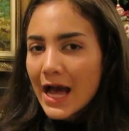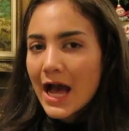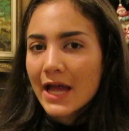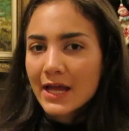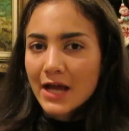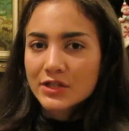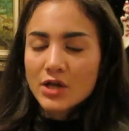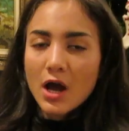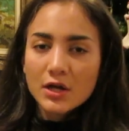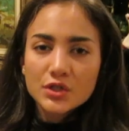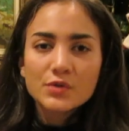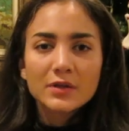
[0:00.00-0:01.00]
I
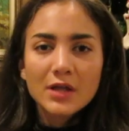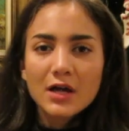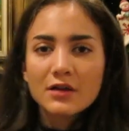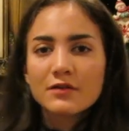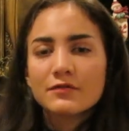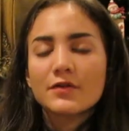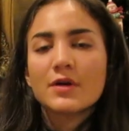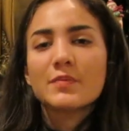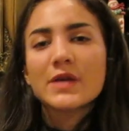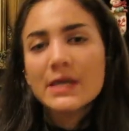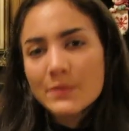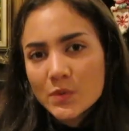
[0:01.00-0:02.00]
talked to a lot of
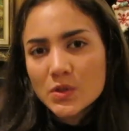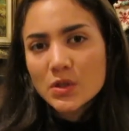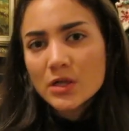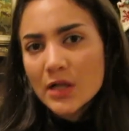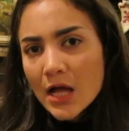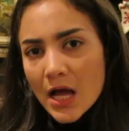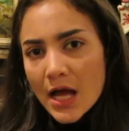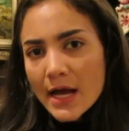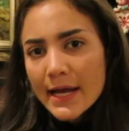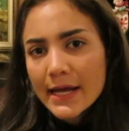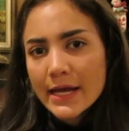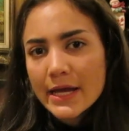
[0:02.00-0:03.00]
people,
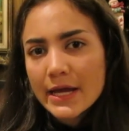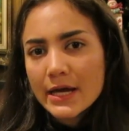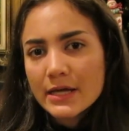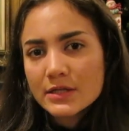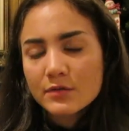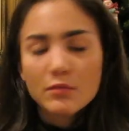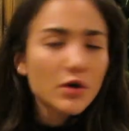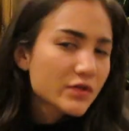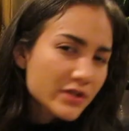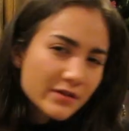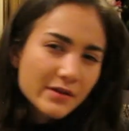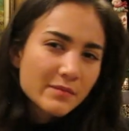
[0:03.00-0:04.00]
and
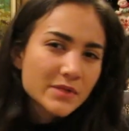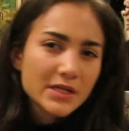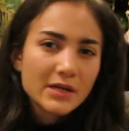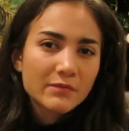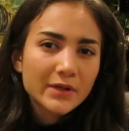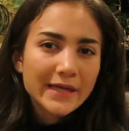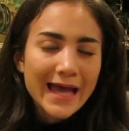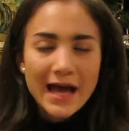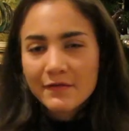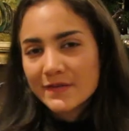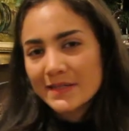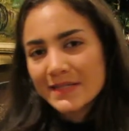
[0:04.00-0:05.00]
most of them didn't really
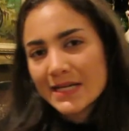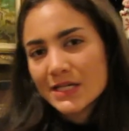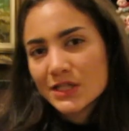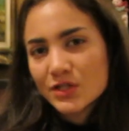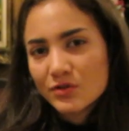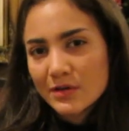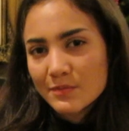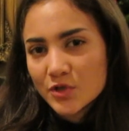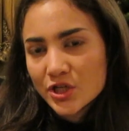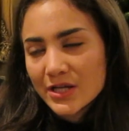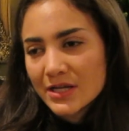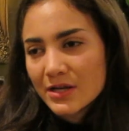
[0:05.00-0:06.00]
have a set
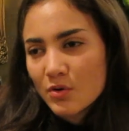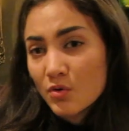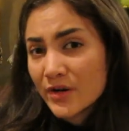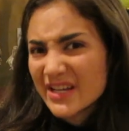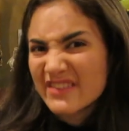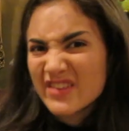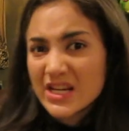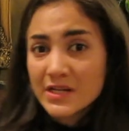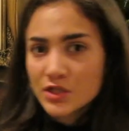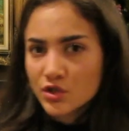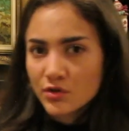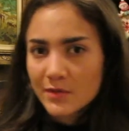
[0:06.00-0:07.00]
description or even a
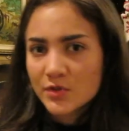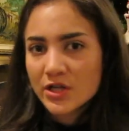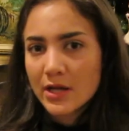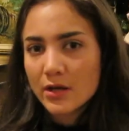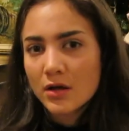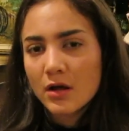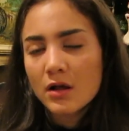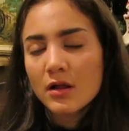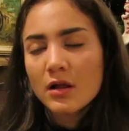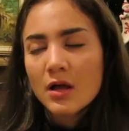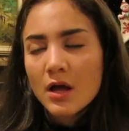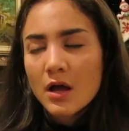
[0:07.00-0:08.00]
description at
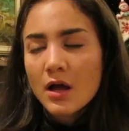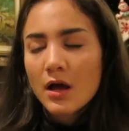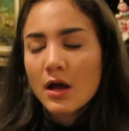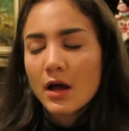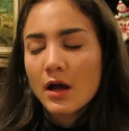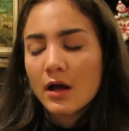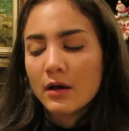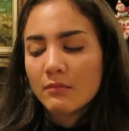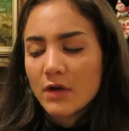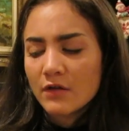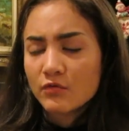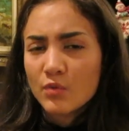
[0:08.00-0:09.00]
all
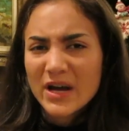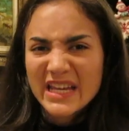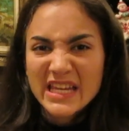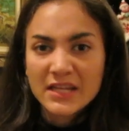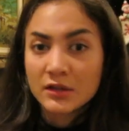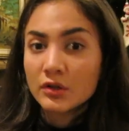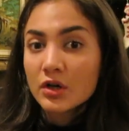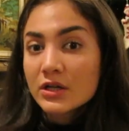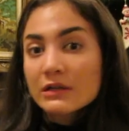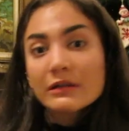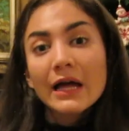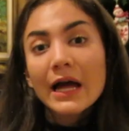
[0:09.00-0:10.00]
of what he
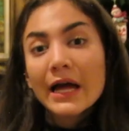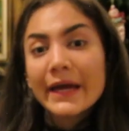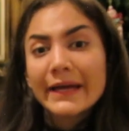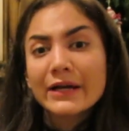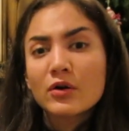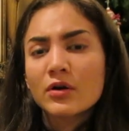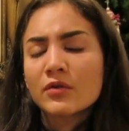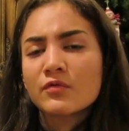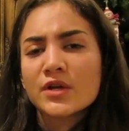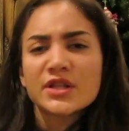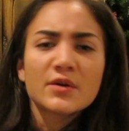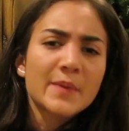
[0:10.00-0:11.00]
looked like or
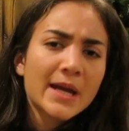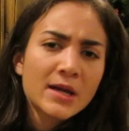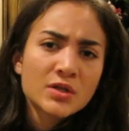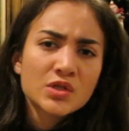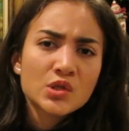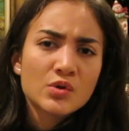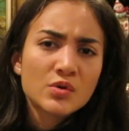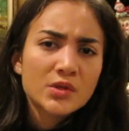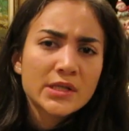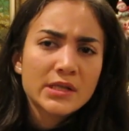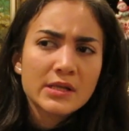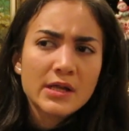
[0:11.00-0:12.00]
what their parents
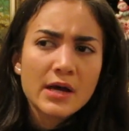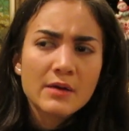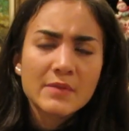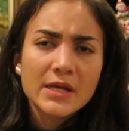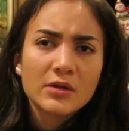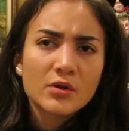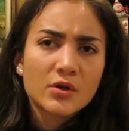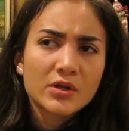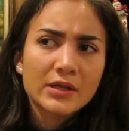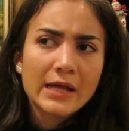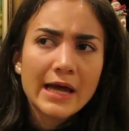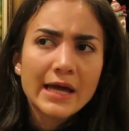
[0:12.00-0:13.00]
told them he
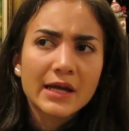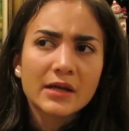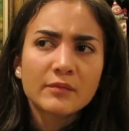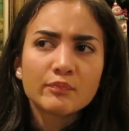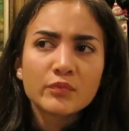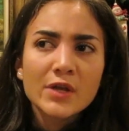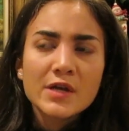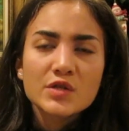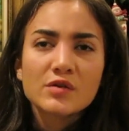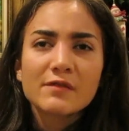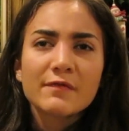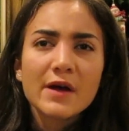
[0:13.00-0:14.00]
looked like.
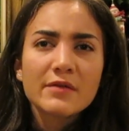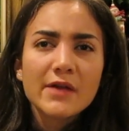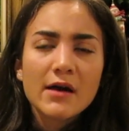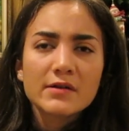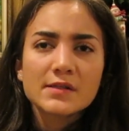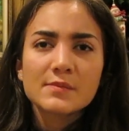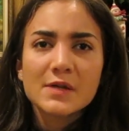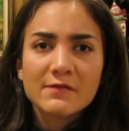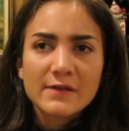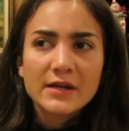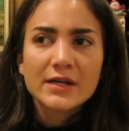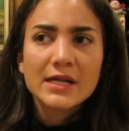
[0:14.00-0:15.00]
So I found that to be
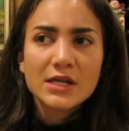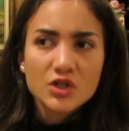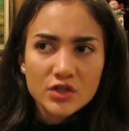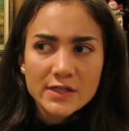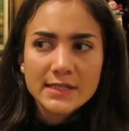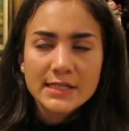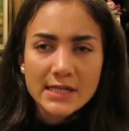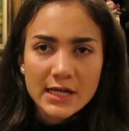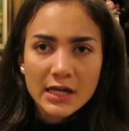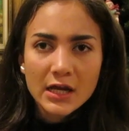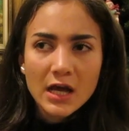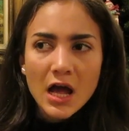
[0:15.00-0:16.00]
very
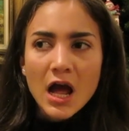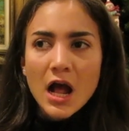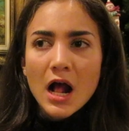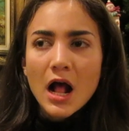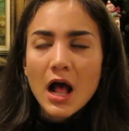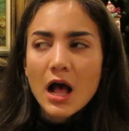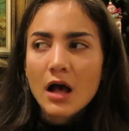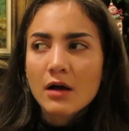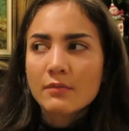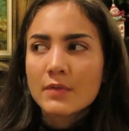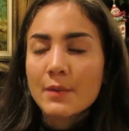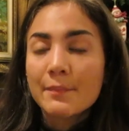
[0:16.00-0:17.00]
interesting.
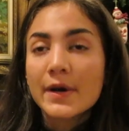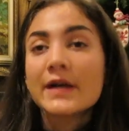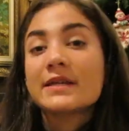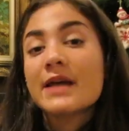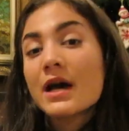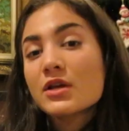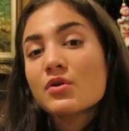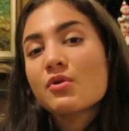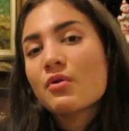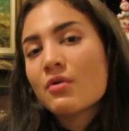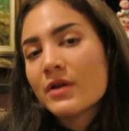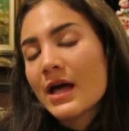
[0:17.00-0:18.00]
But Ya
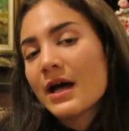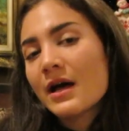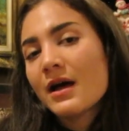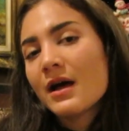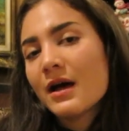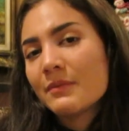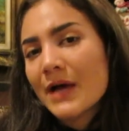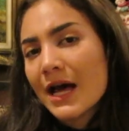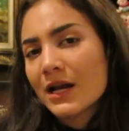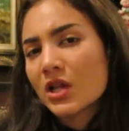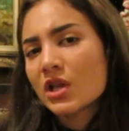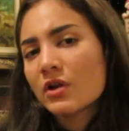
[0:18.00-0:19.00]
Llorona
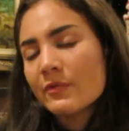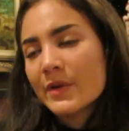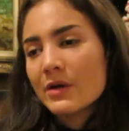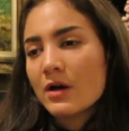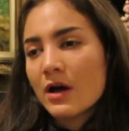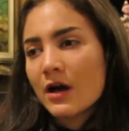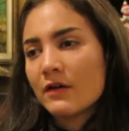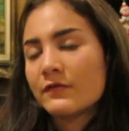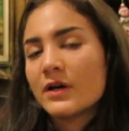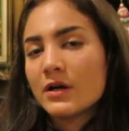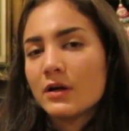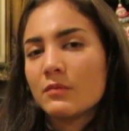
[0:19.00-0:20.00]
had a little bit
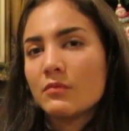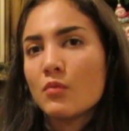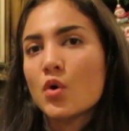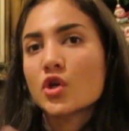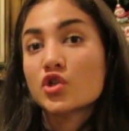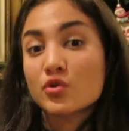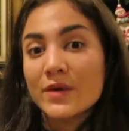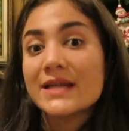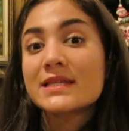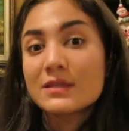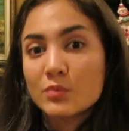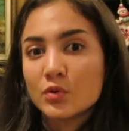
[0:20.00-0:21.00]
of a more
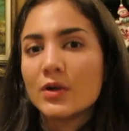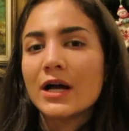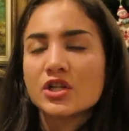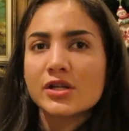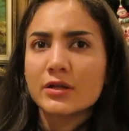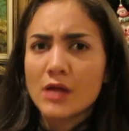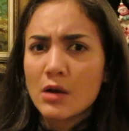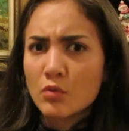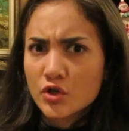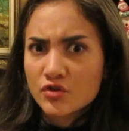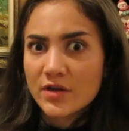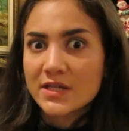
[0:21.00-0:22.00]
traceable, actually a lot
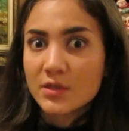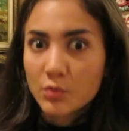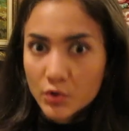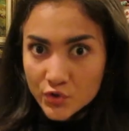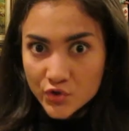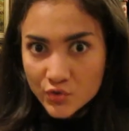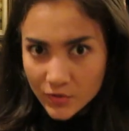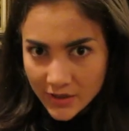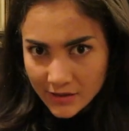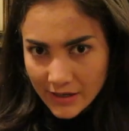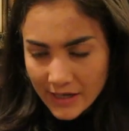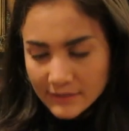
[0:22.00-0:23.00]
more traceable
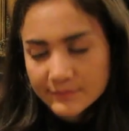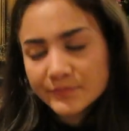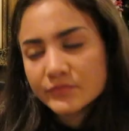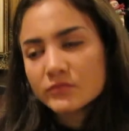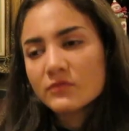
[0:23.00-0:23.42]
storyline.